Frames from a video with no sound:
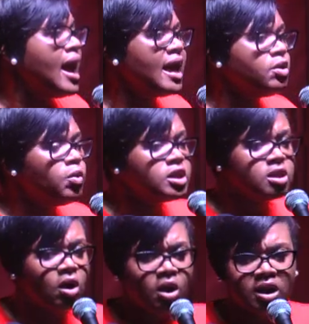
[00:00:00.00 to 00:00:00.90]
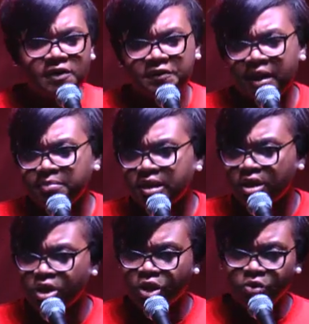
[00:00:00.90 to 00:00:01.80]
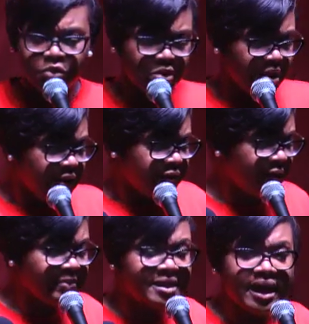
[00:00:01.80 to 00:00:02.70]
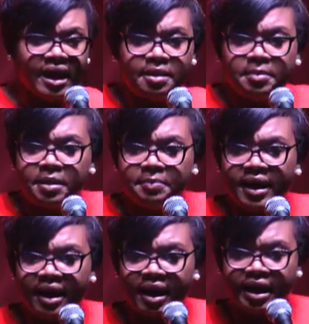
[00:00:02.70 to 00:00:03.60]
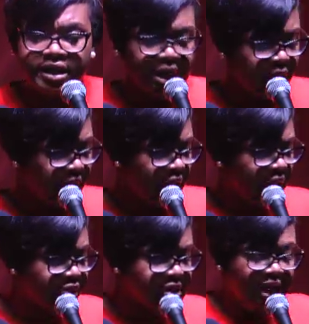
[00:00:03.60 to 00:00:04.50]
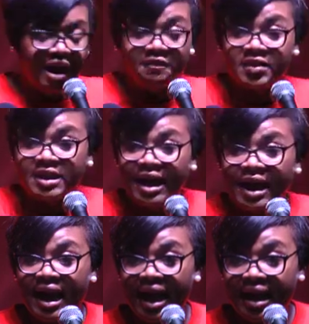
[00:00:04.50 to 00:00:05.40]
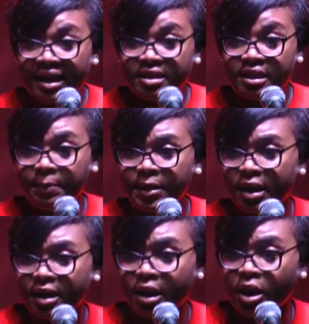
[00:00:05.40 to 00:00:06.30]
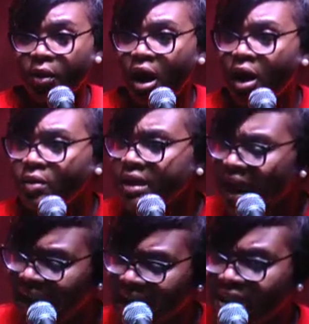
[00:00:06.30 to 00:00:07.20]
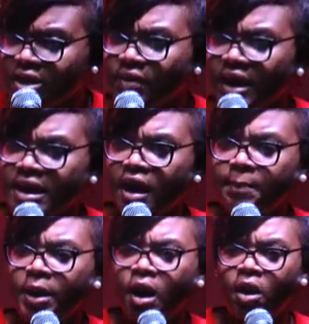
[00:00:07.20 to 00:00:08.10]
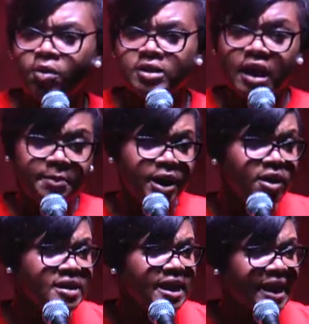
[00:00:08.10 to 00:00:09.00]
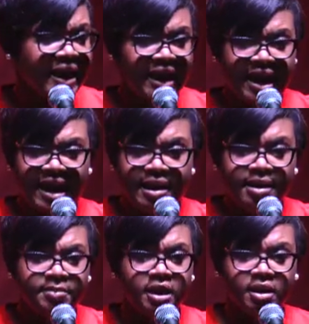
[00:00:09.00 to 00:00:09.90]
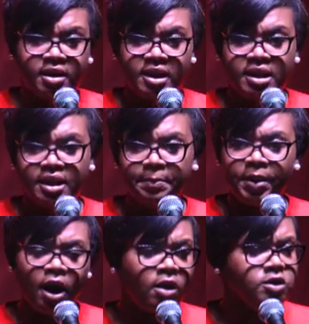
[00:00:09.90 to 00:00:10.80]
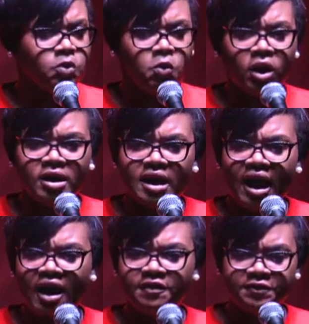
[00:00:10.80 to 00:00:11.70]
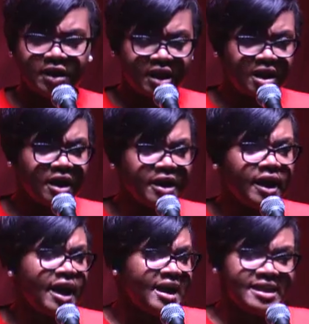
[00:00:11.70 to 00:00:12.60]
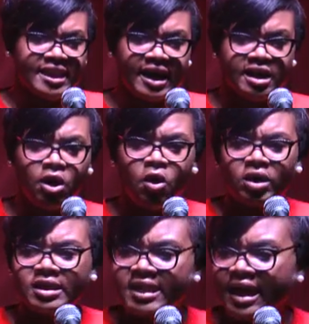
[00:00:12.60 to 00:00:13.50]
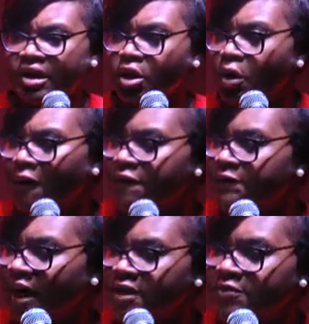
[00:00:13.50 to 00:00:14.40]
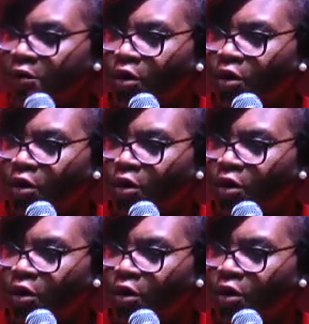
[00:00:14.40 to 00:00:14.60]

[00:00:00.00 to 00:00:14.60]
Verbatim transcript: And what all of them didn't do, from Delmon Baker in the lower house, Vernella Alleyne Toppin in the lower house. And let's look at the upper house because they came in the upper house one after the other 10 on, 10 off, 5